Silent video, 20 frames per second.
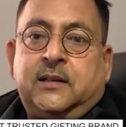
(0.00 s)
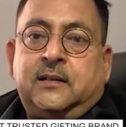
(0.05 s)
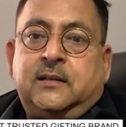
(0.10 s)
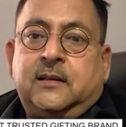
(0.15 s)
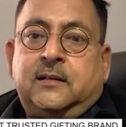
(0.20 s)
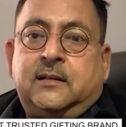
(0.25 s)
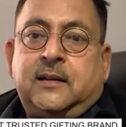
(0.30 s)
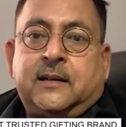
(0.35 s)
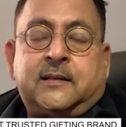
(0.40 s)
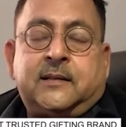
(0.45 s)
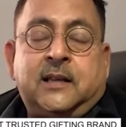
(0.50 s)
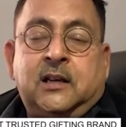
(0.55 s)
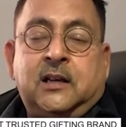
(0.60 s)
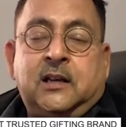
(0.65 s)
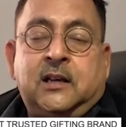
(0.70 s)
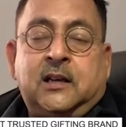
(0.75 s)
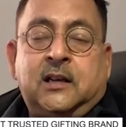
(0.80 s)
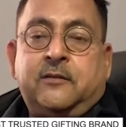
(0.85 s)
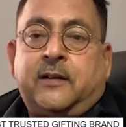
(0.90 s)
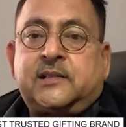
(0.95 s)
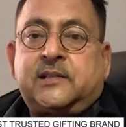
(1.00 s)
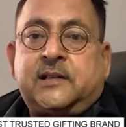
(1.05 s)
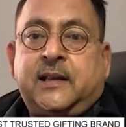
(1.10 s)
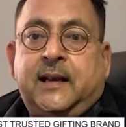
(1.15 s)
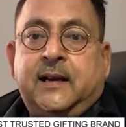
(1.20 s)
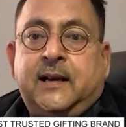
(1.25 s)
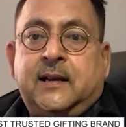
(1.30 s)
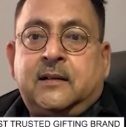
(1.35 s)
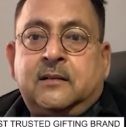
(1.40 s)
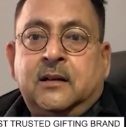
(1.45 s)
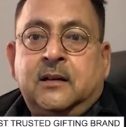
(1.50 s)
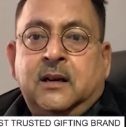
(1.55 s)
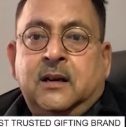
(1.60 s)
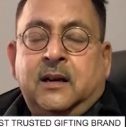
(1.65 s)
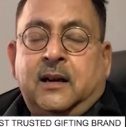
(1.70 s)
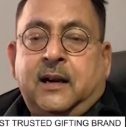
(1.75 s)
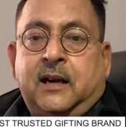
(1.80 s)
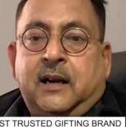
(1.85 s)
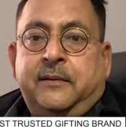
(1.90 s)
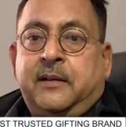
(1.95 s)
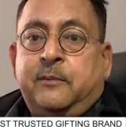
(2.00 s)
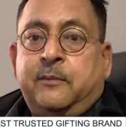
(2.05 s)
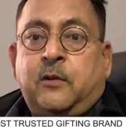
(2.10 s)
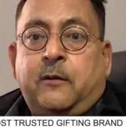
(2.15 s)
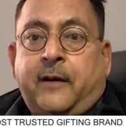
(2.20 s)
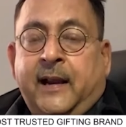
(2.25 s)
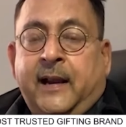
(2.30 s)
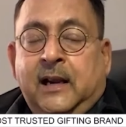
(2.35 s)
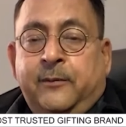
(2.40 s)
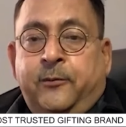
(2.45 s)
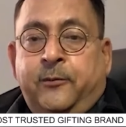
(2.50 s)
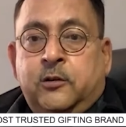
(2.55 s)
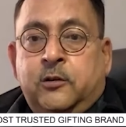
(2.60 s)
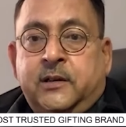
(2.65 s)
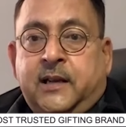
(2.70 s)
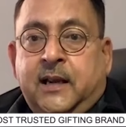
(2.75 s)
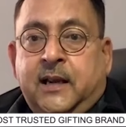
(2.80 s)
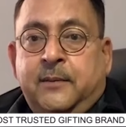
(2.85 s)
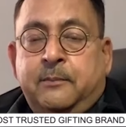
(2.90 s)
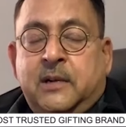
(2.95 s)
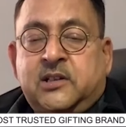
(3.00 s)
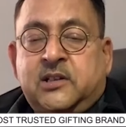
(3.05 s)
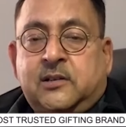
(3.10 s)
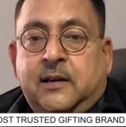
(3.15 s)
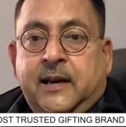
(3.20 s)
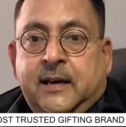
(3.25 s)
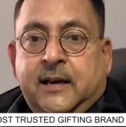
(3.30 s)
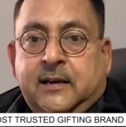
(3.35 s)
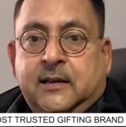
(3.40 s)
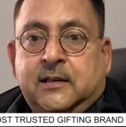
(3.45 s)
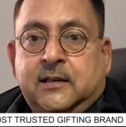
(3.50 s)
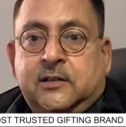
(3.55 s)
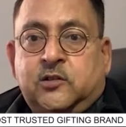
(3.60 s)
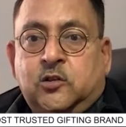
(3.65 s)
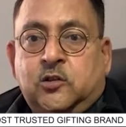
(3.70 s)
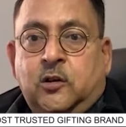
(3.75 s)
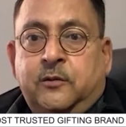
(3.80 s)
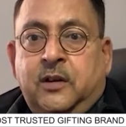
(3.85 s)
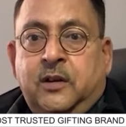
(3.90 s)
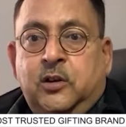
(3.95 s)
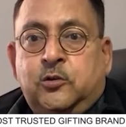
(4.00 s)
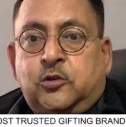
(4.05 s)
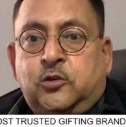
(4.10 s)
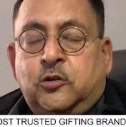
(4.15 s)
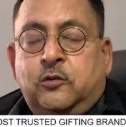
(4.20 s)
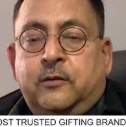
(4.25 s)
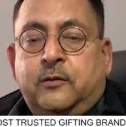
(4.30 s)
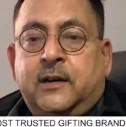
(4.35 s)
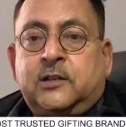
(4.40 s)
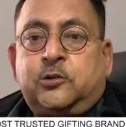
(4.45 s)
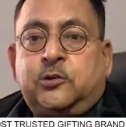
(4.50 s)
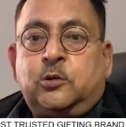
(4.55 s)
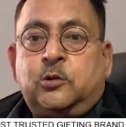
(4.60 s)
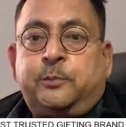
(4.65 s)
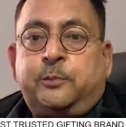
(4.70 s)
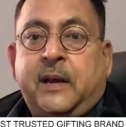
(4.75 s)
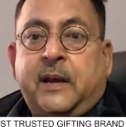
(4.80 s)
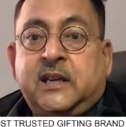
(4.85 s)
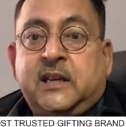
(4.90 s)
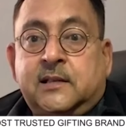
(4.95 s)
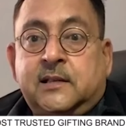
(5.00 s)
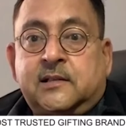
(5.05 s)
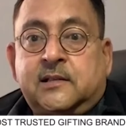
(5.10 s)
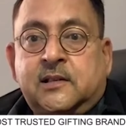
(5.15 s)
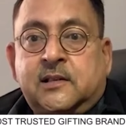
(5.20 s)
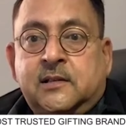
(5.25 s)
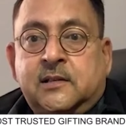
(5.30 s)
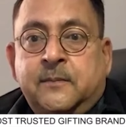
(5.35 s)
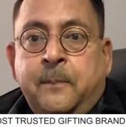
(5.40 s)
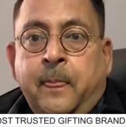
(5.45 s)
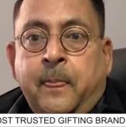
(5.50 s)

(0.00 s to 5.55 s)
Nothing was there. And even mobile phone came much later. So we used to work through pagers.